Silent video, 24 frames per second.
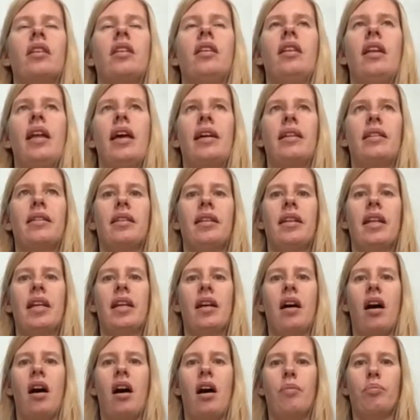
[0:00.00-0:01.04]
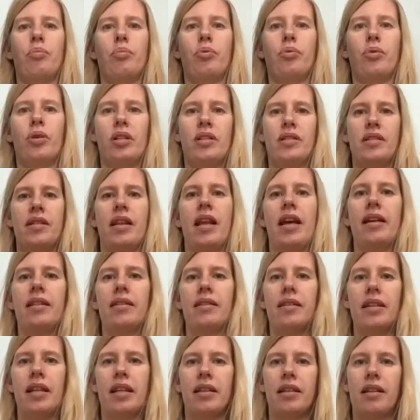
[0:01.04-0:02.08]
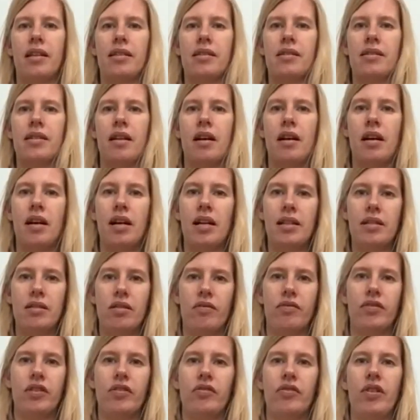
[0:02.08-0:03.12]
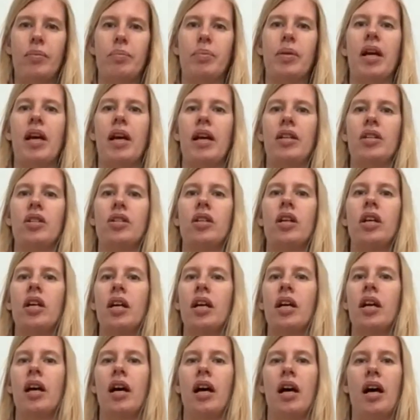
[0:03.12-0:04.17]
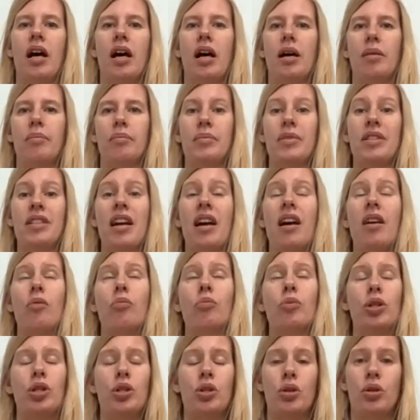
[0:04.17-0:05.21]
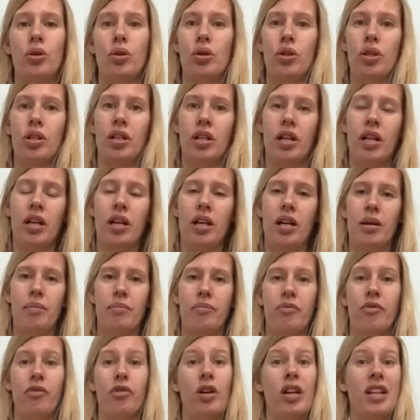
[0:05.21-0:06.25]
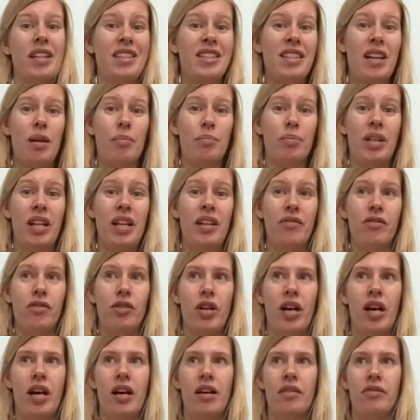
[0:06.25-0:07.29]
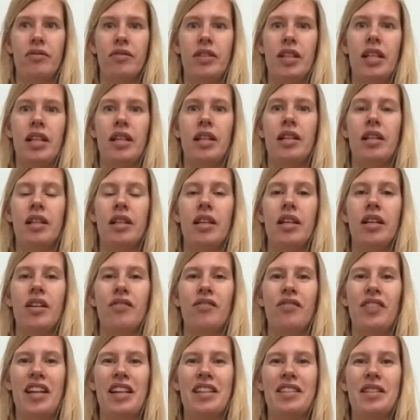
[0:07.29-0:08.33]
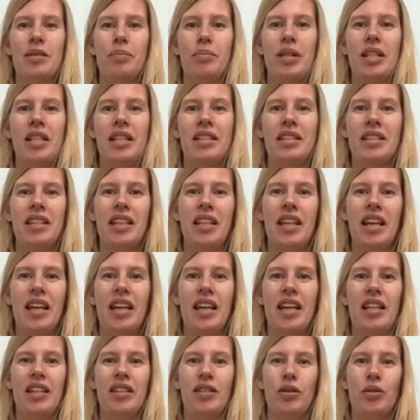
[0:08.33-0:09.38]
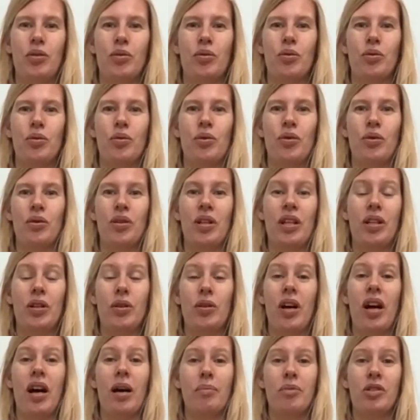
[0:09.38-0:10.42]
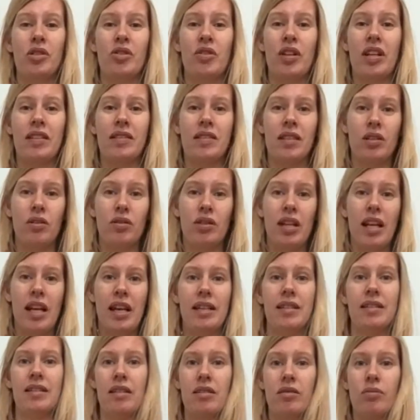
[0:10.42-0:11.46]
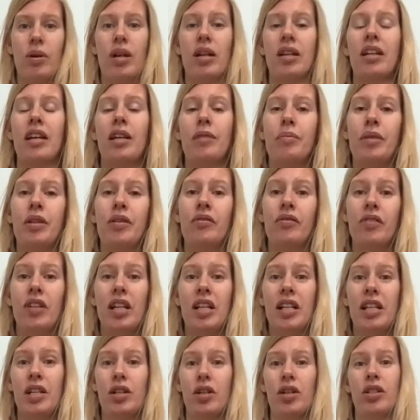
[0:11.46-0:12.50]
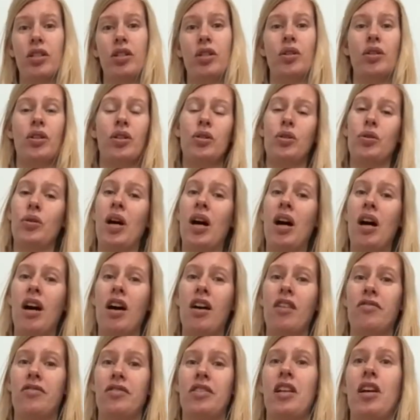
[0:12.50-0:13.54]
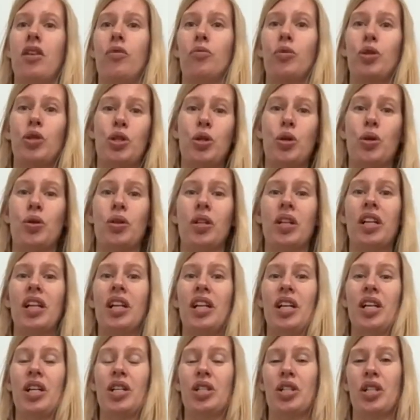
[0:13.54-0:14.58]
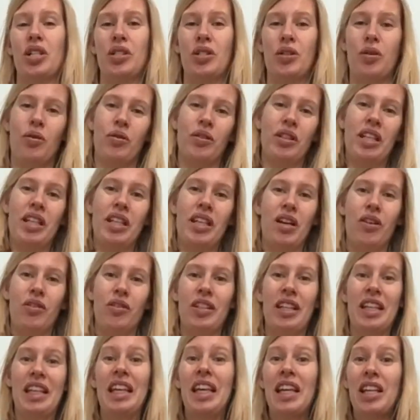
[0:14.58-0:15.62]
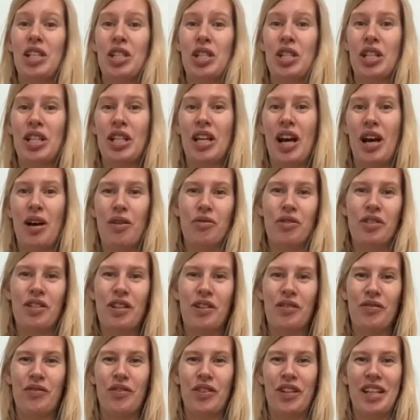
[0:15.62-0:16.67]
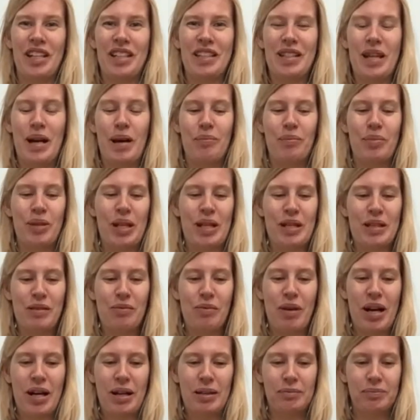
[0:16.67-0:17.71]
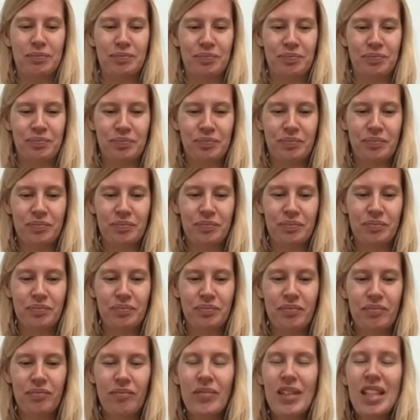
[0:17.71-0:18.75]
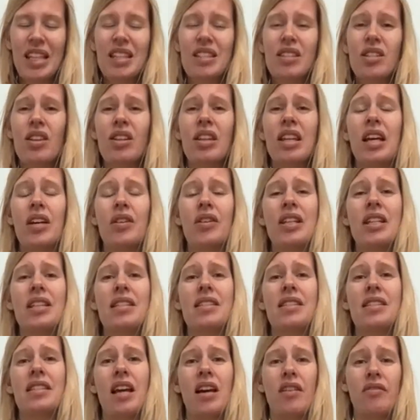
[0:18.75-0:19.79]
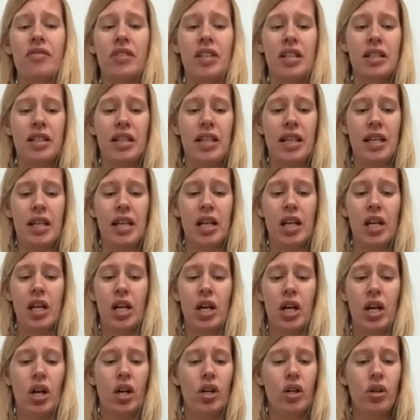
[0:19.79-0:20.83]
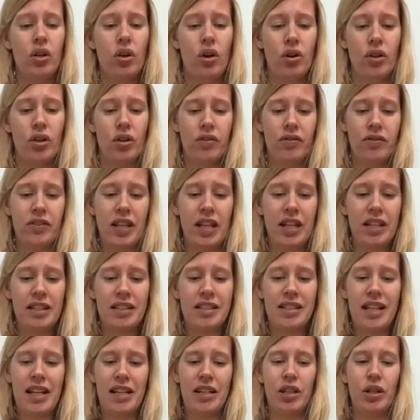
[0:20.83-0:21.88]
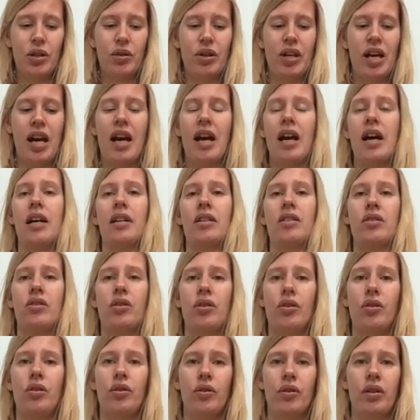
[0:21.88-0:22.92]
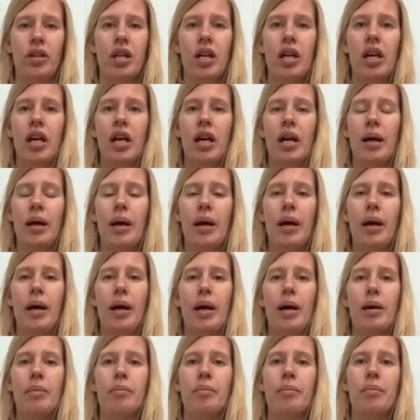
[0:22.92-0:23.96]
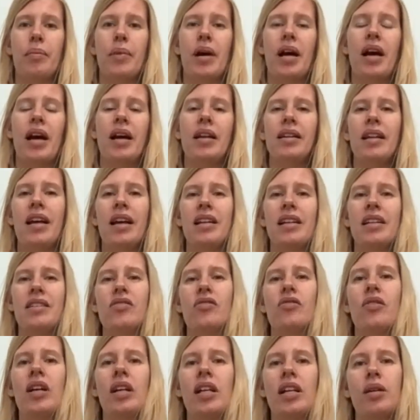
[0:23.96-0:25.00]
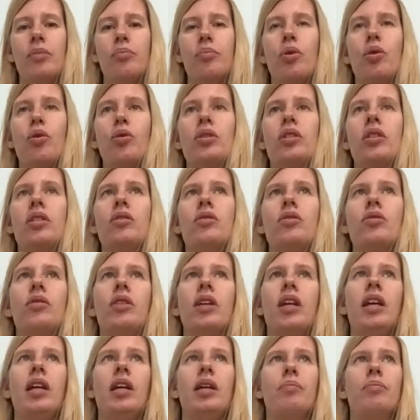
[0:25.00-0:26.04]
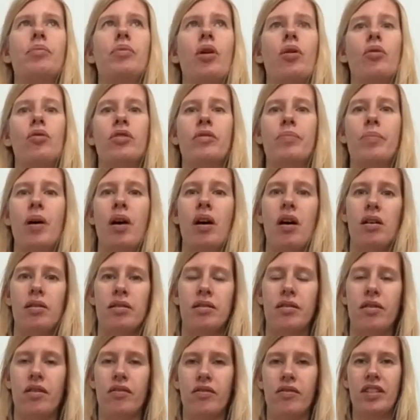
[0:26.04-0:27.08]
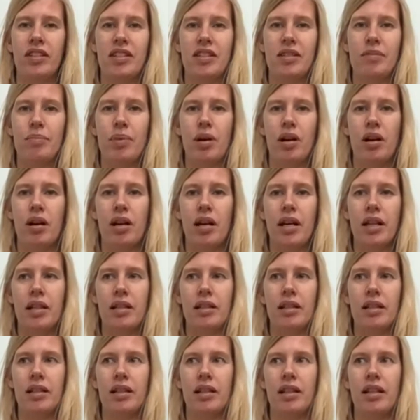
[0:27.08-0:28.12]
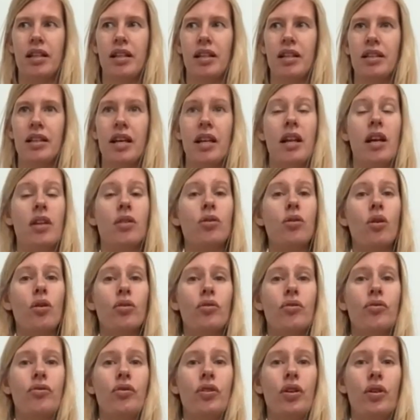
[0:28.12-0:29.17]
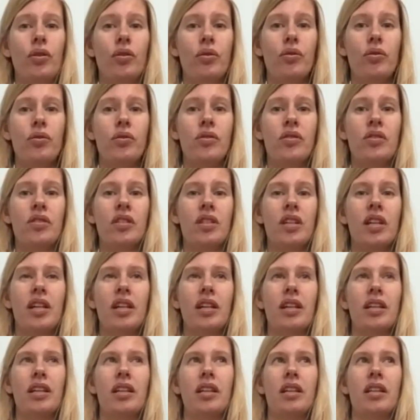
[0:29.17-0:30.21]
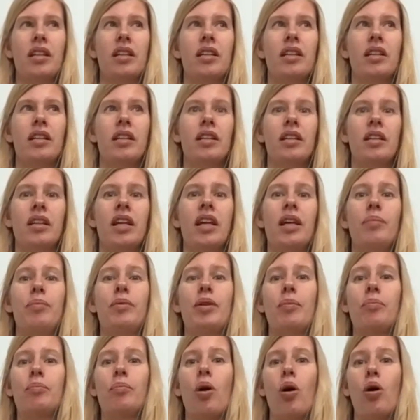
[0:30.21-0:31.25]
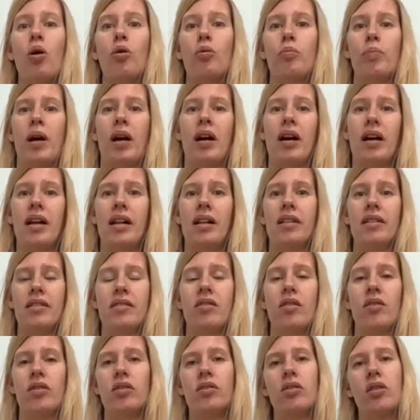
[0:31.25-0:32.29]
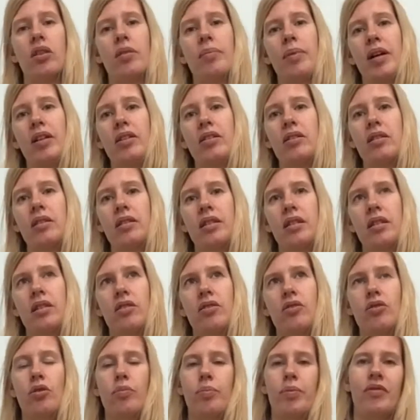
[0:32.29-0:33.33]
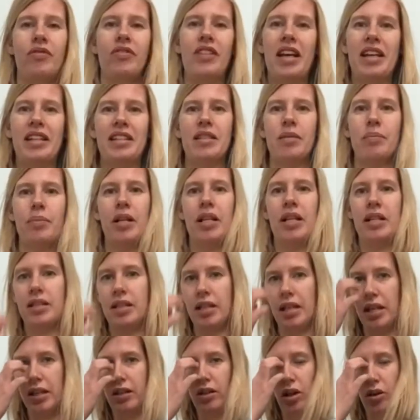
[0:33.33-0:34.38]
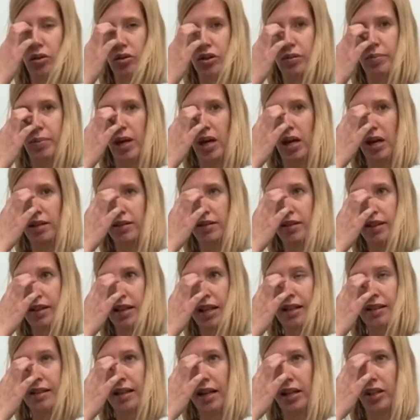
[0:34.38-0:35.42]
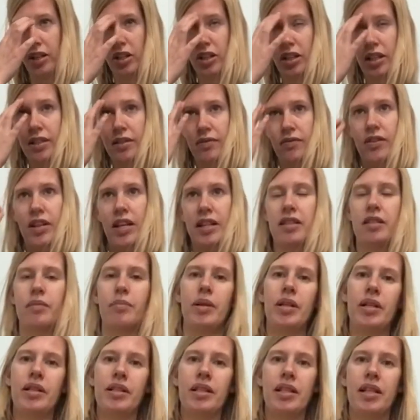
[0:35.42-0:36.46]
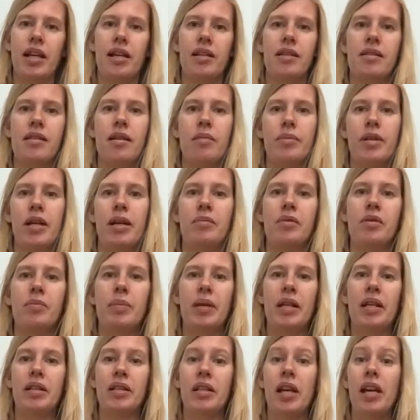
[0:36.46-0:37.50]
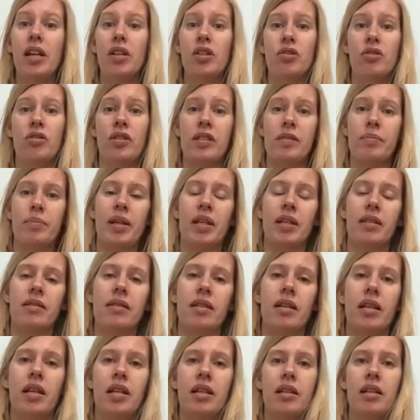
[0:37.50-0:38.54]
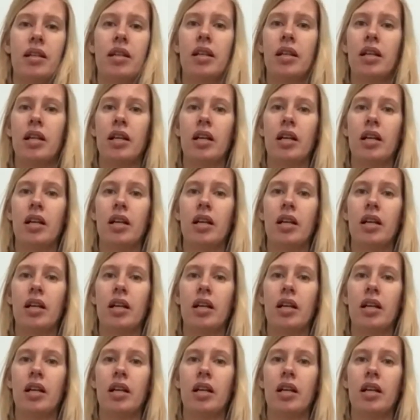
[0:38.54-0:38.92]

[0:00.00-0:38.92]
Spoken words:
lengthening upwards, lengthening the sides of the rib cage, downward dog, for example, if you have the flexibility in your hamstrings, in your legs as well, can be really good. You can do a half downward dog just on the kitchen counter, for example, as well. So there is definitely a lot of things that you can do. And then it's really important to keep those parts the spine that are not fused, keep them mobile. So it's not about super flexibility in those parts, and that's actually, flexibility can sometimes be dangerous because it can